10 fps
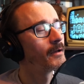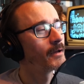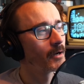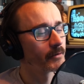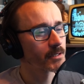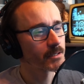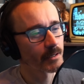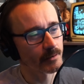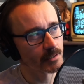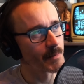I'm
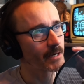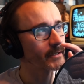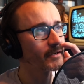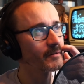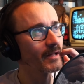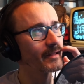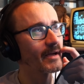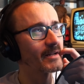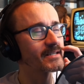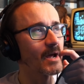gonna smash. You know, like
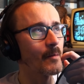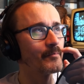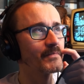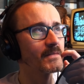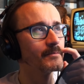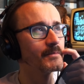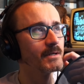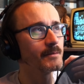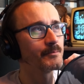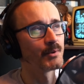that
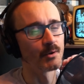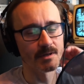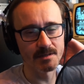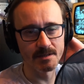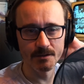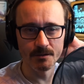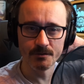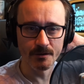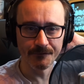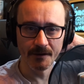the bonus stage on
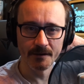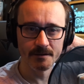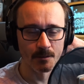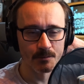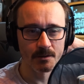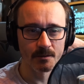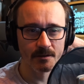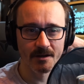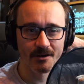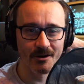Street Fighter 2. I'm just gonna
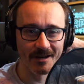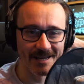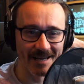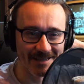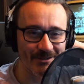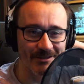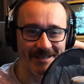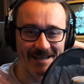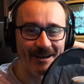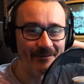kick the
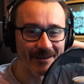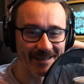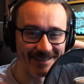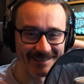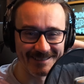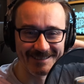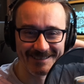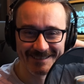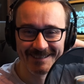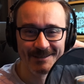shit out of it
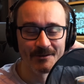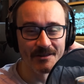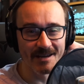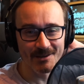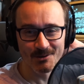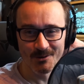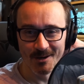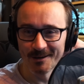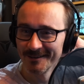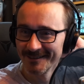with a gas strut.